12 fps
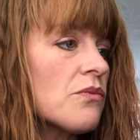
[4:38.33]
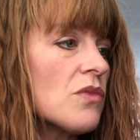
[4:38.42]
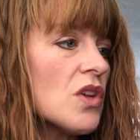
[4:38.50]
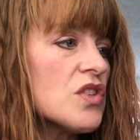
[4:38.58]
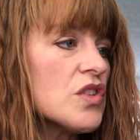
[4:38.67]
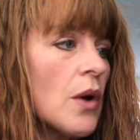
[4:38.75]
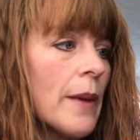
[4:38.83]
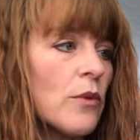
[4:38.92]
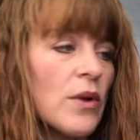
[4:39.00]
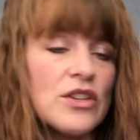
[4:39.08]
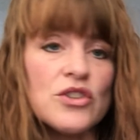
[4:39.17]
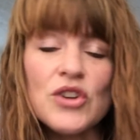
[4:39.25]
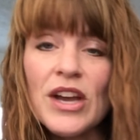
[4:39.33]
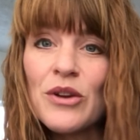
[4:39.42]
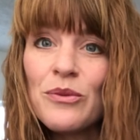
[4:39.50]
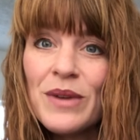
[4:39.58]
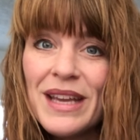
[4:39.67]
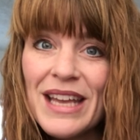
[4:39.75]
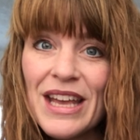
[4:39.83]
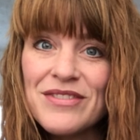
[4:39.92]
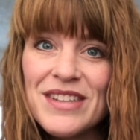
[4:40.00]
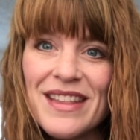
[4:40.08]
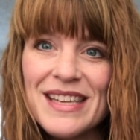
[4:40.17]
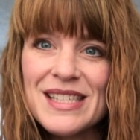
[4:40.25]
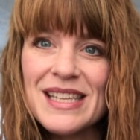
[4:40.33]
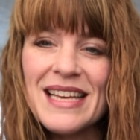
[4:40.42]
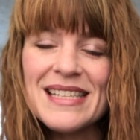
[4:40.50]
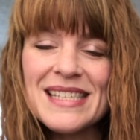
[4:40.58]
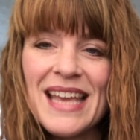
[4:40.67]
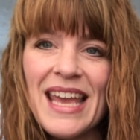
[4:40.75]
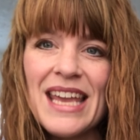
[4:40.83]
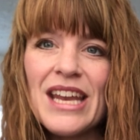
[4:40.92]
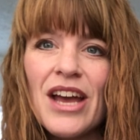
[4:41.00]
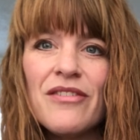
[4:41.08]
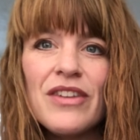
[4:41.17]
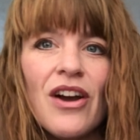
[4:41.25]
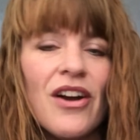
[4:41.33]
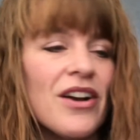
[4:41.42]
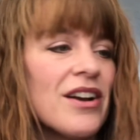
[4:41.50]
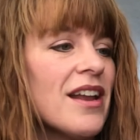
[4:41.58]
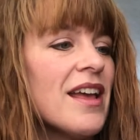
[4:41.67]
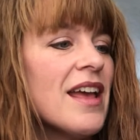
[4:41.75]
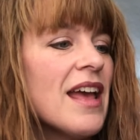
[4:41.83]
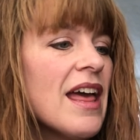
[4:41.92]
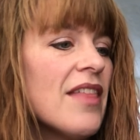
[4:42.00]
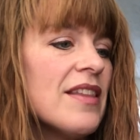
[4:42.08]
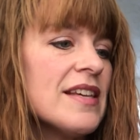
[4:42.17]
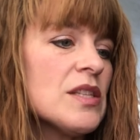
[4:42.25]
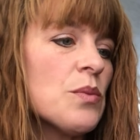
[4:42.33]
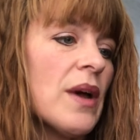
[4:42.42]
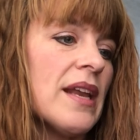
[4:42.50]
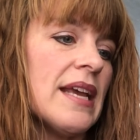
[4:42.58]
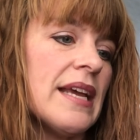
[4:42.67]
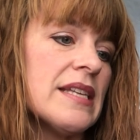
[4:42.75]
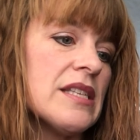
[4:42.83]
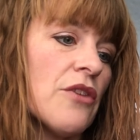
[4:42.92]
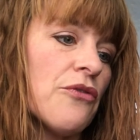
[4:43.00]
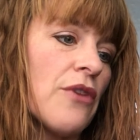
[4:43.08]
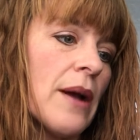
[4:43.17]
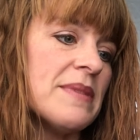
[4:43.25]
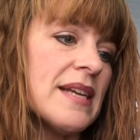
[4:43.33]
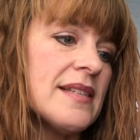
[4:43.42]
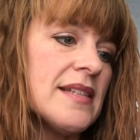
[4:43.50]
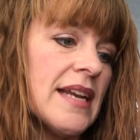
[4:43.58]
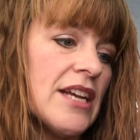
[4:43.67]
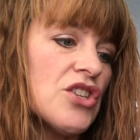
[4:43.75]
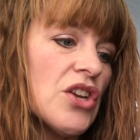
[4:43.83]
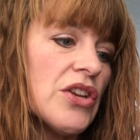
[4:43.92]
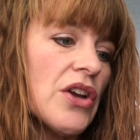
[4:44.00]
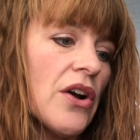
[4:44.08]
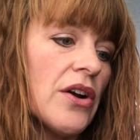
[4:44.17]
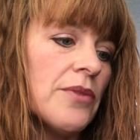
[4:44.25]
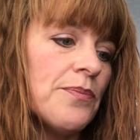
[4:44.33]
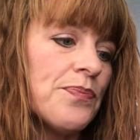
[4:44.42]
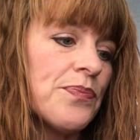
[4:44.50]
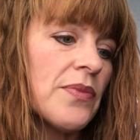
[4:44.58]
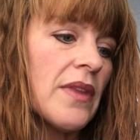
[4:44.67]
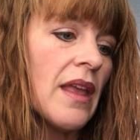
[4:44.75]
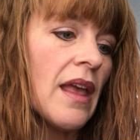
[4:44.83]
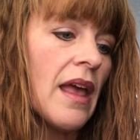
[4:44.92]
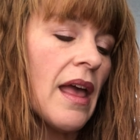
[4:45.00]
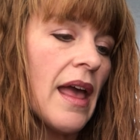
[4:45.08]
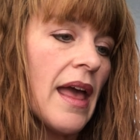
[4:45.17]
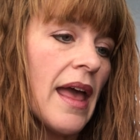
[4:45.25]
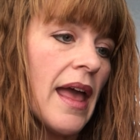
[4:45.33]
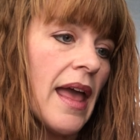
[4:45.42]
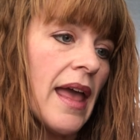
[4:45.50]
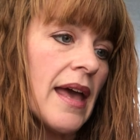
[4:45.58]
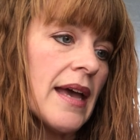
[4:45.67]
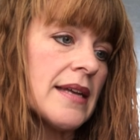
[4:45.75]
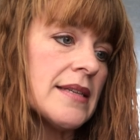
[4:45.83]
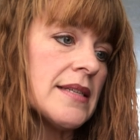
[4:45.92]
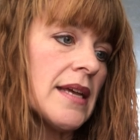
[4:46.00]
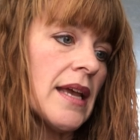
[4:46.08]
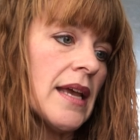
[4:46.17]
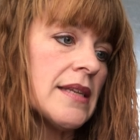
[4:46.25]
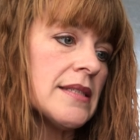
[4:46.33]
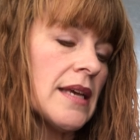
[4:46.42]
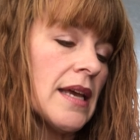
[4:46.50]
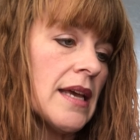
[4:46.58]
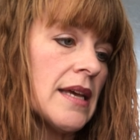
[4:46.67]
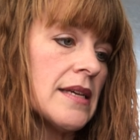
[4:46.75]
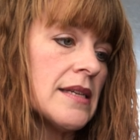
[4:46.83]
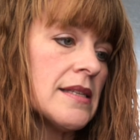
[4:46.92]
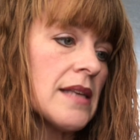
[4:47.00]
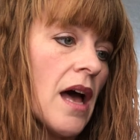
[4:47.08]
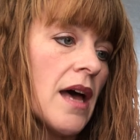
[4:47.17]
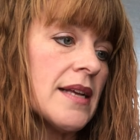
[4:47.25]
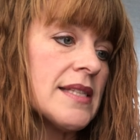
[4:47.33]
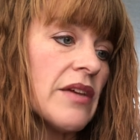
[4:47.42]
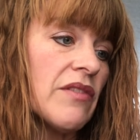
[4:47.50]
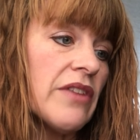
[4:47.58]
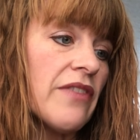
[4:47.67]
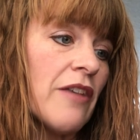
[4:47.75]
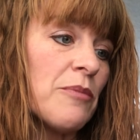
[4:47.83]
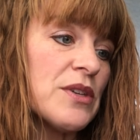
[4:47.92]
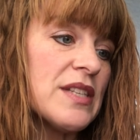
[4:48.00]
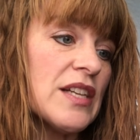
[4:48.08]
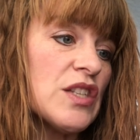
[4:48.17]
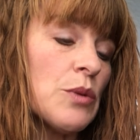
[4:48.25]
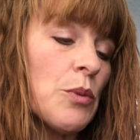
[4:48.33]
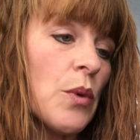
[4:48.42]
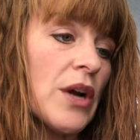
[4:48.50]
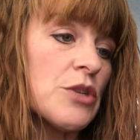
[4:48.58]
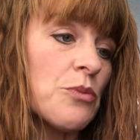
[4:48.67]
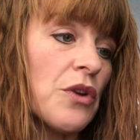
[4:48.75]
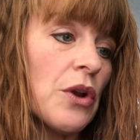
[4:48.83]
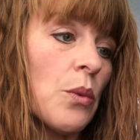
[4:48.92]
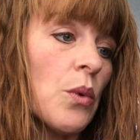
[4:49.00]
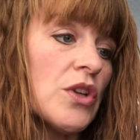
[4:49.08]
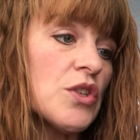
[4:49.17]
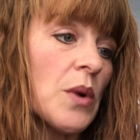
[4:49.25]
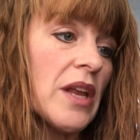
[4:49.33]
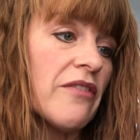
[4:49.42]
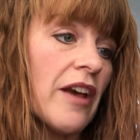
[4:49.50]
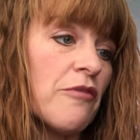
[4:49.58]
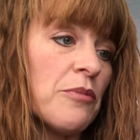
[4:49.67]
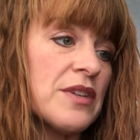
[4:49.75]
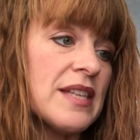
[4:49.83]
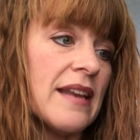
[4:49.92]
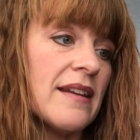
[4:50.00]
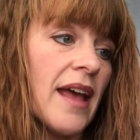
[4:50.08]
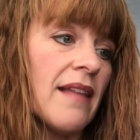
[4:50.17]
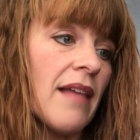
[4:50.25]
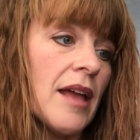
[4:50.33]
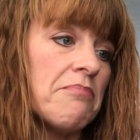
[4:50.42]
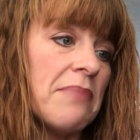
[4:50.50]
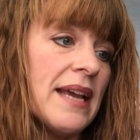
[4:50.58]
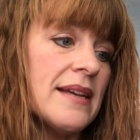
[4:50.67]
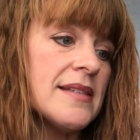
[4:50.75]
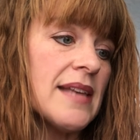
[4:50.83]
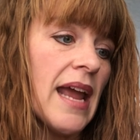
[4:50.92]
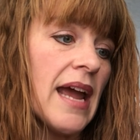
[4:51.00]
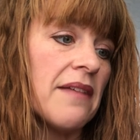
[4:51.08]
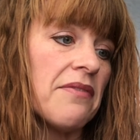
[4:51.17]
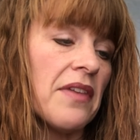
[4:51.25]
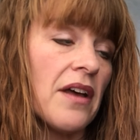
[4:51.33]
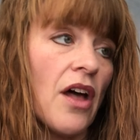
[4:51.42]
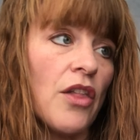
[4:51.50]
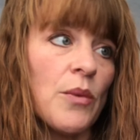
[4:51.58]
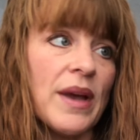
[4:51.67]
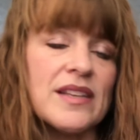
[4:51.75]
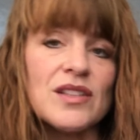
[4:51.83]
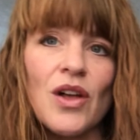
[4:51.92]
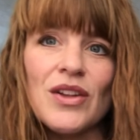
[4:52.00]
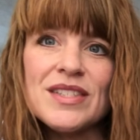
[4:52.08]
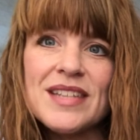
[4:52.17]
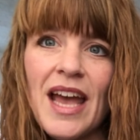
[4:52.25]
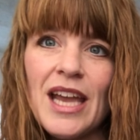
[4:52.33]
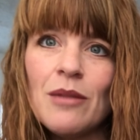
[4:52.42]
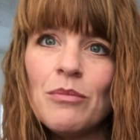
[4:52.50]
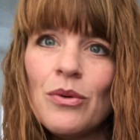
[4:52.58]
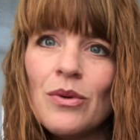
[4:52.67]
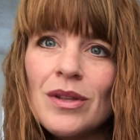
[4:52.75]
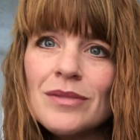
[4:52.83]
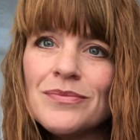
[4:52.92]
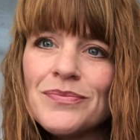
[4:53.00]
So I'm going to try to re-gift this skein of yarn. This one is from Destination Yarn and it is on a 75% superwash merino wool, 25% nylon base, and the colorway is called Tide Pool.